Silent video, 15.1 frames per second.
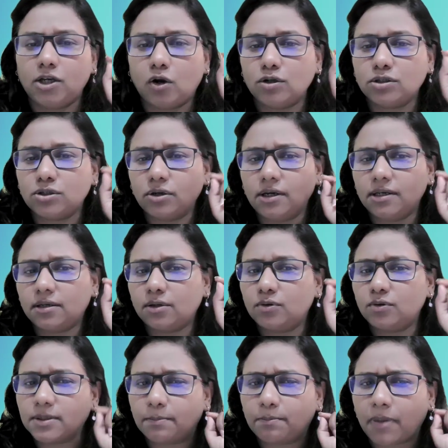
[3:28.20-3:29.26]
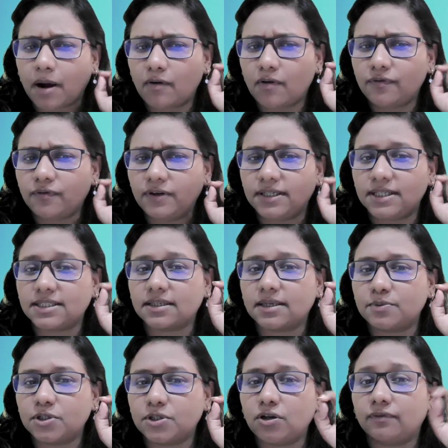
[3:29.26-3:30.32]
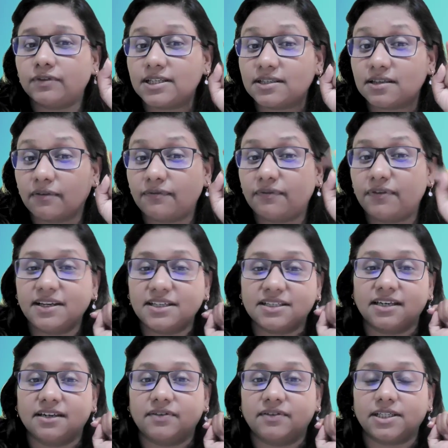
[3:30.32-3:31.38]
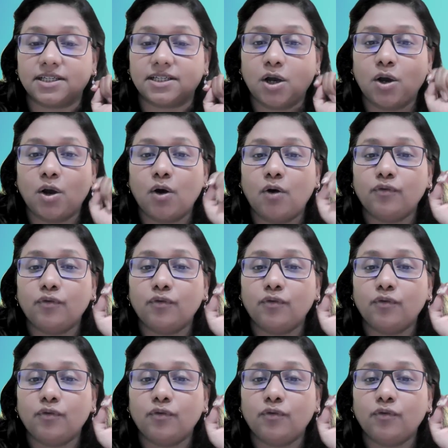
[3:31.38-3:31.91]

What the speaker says: It also includes a powerful description of the suffering servant